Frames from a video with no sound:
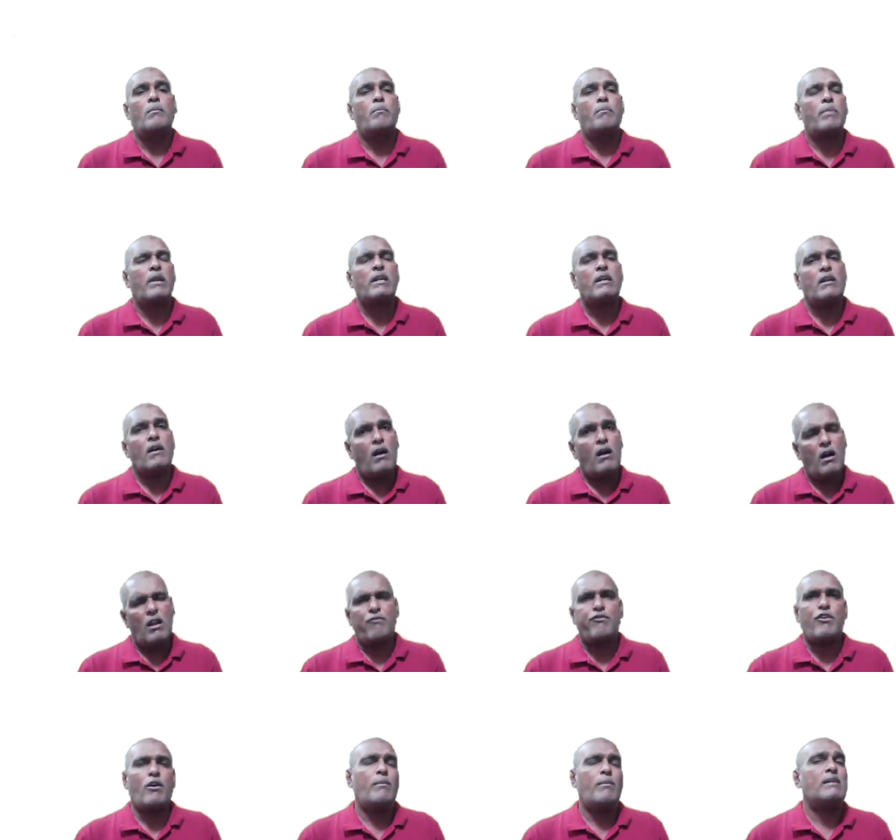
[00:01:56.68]
Print
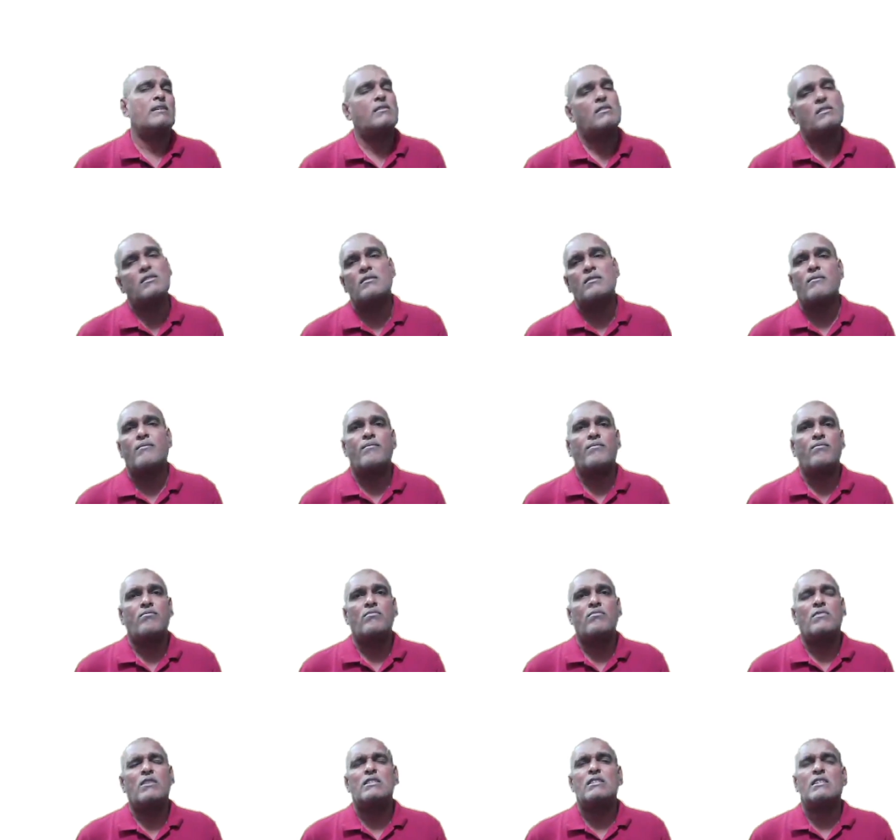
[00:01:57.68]
alphabets.
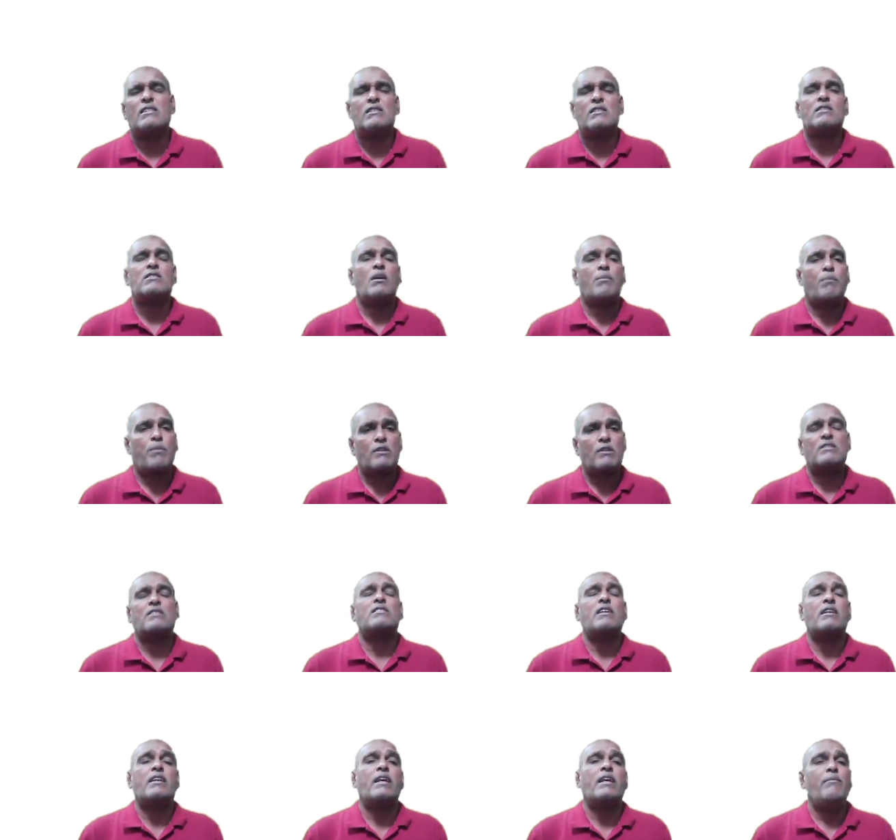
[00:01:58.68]
This is the
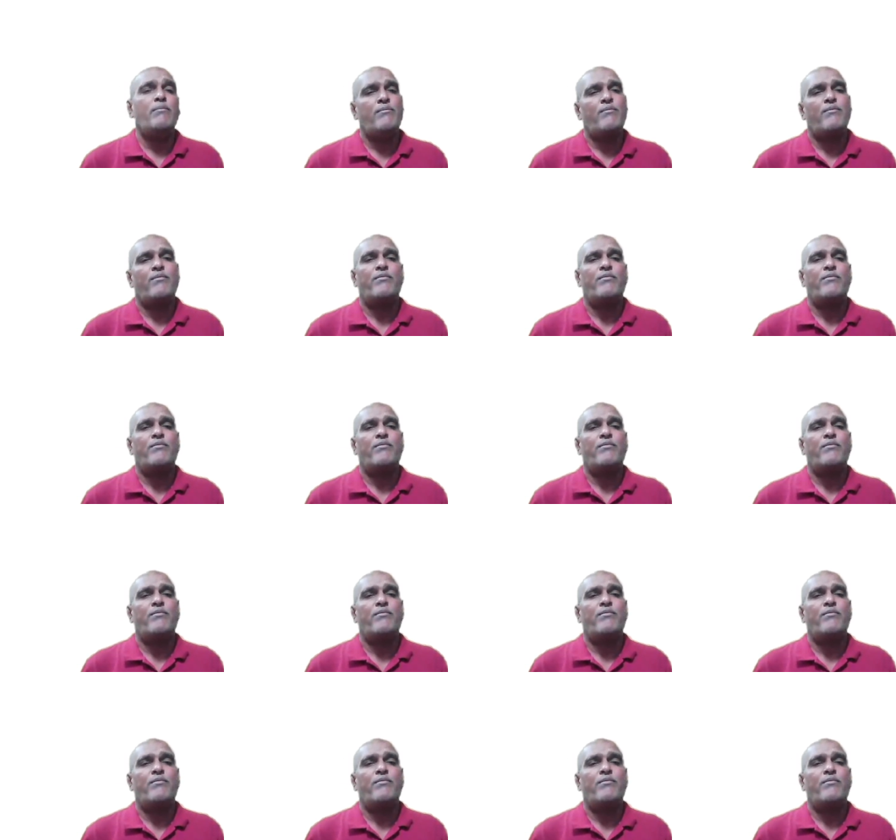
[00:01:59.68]
sub-procedure name.